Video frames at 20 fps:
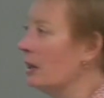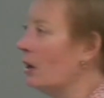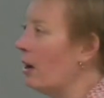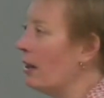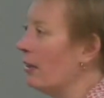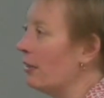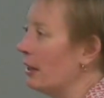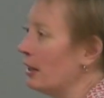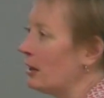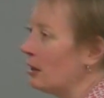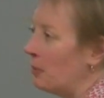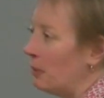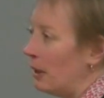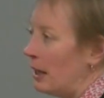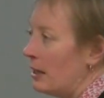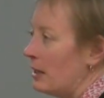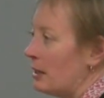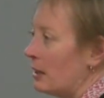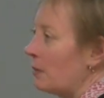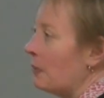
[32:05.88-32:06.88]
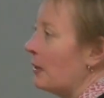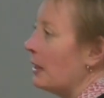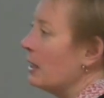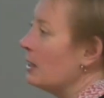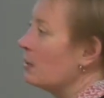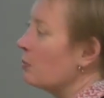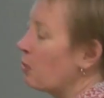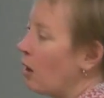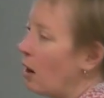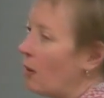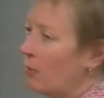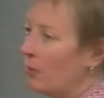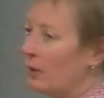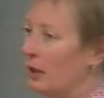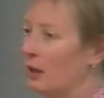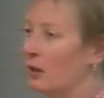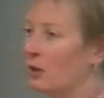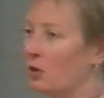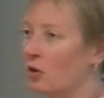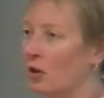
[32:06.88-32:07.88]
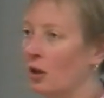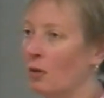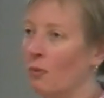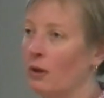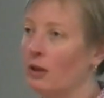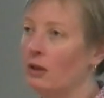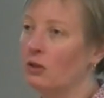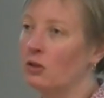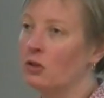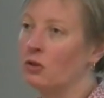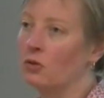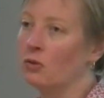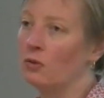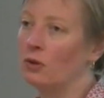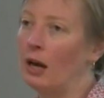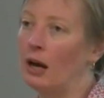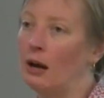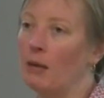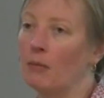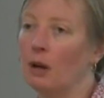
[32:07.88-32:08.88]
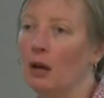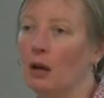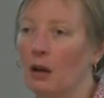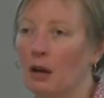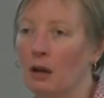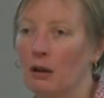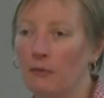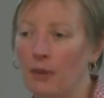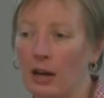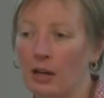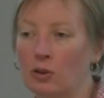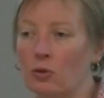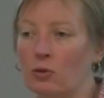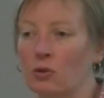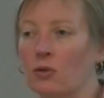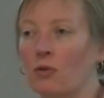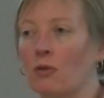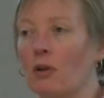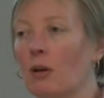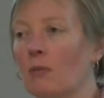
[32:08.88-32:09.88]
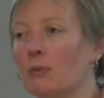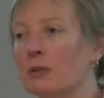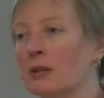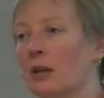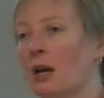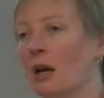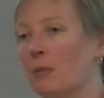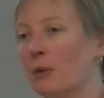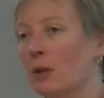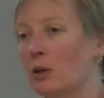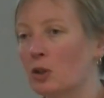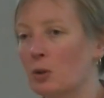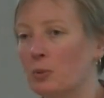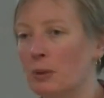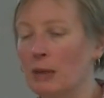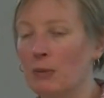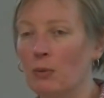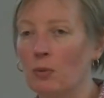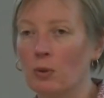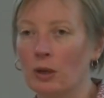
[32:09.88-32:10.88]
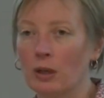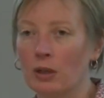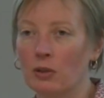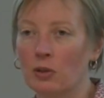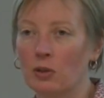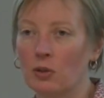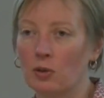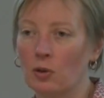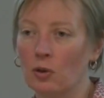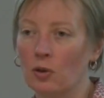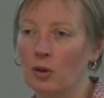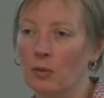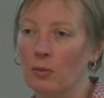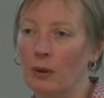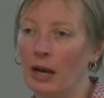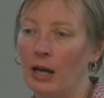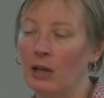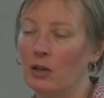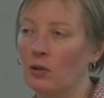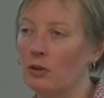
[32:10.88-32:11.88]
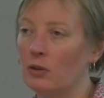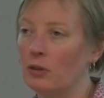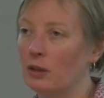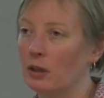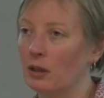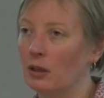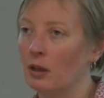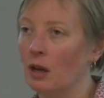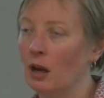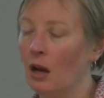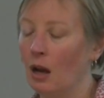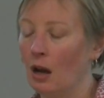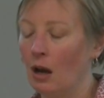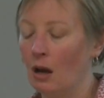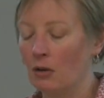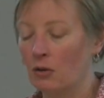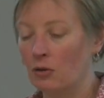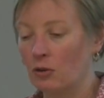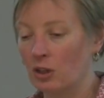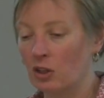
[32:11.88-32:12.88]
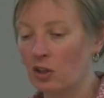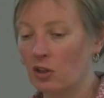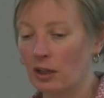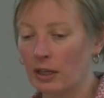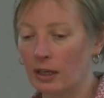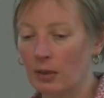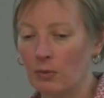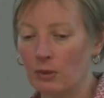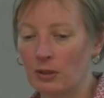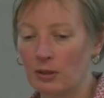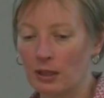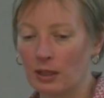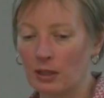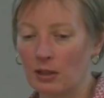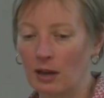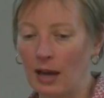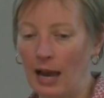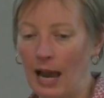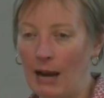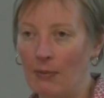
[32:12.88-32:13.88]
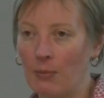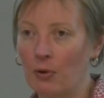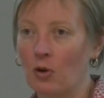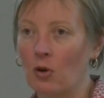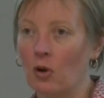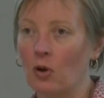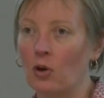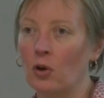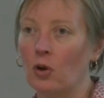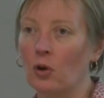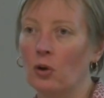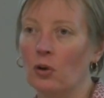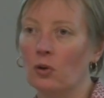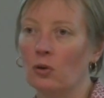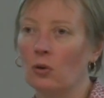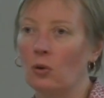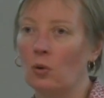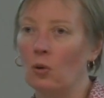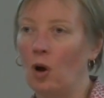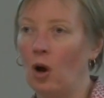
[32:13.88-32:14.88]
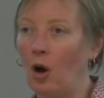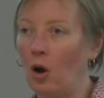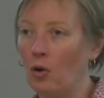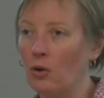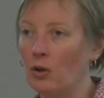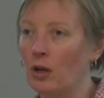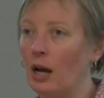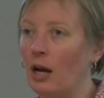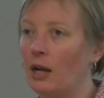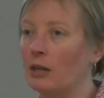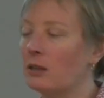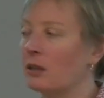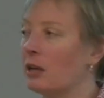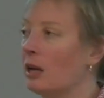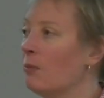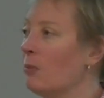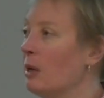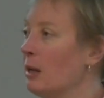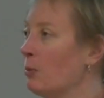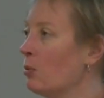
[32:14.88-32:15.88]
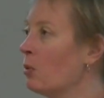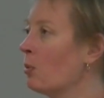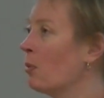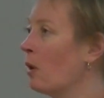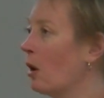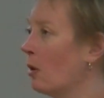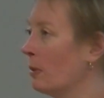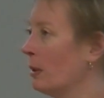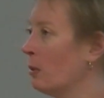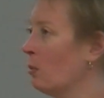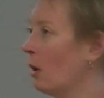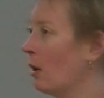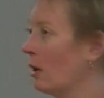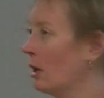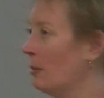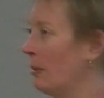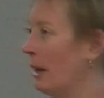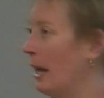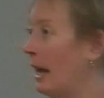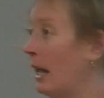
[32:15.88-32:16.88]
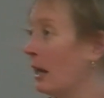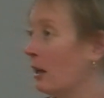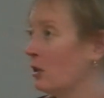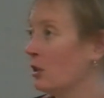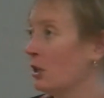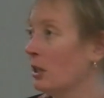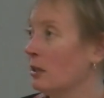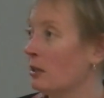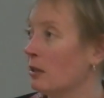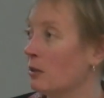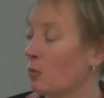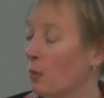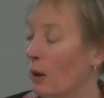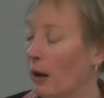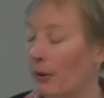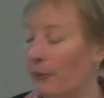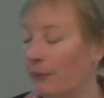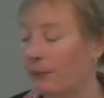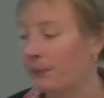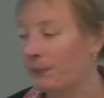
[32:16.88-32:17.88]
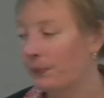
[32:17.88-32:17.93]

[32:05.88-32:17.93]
Now, I think the plastic beads probably initially went into facial scrubs because people were concerned about using, traditionally it was things like apricot kernel or oat husk, and people were probably worried about allergies as well.